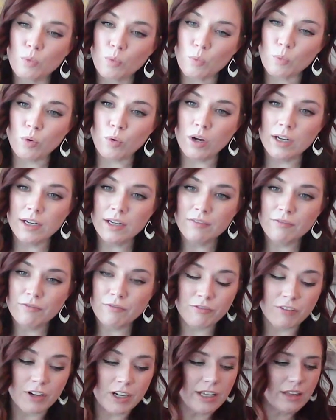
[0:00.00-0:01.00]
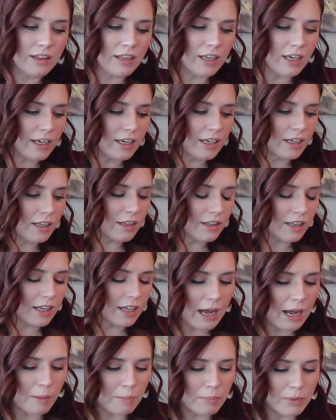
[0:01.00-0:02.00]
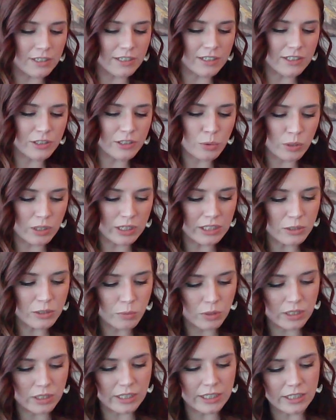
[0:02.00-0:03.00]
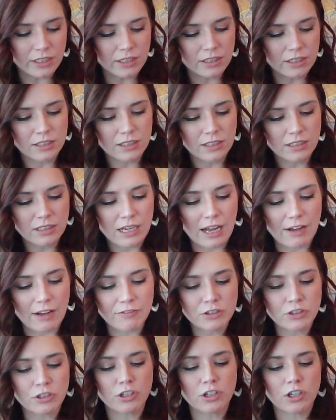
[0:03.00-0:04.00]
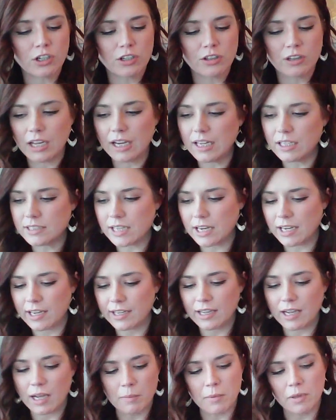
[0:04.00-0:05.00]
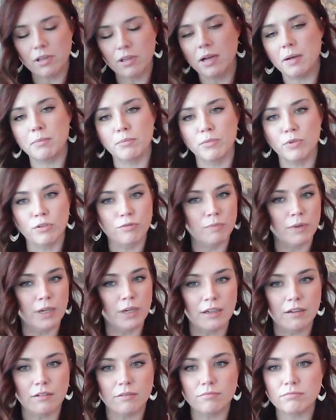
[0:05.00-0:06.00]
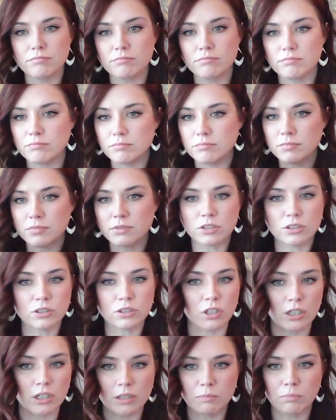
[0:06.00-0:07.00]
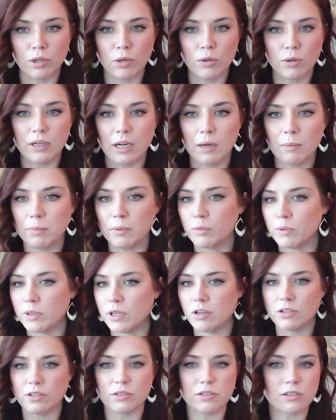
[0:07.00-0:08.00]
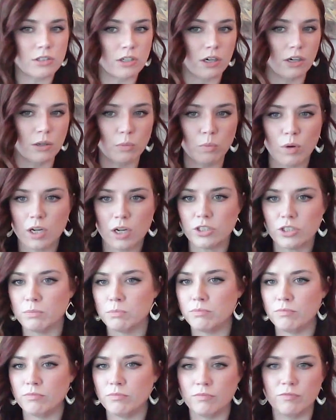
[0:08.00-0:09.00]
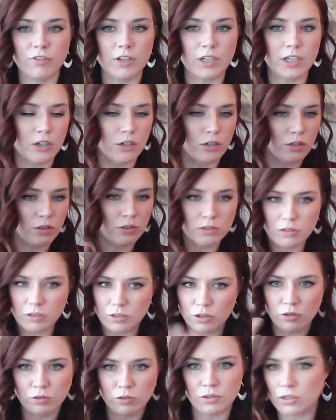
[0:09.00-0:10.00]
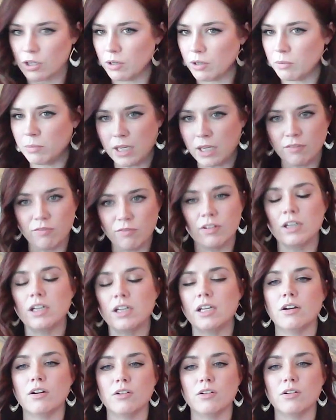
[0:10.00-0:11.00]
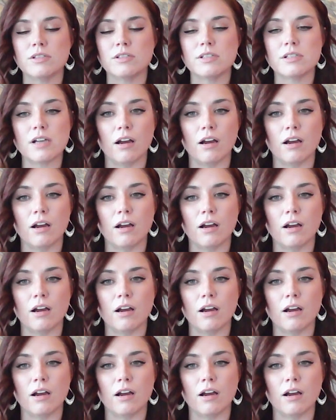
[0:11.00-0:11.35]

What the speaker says: One funny thing that happened in 2020 after the anti-MLM movement started blowing up and we all started watching videos, you started making videos,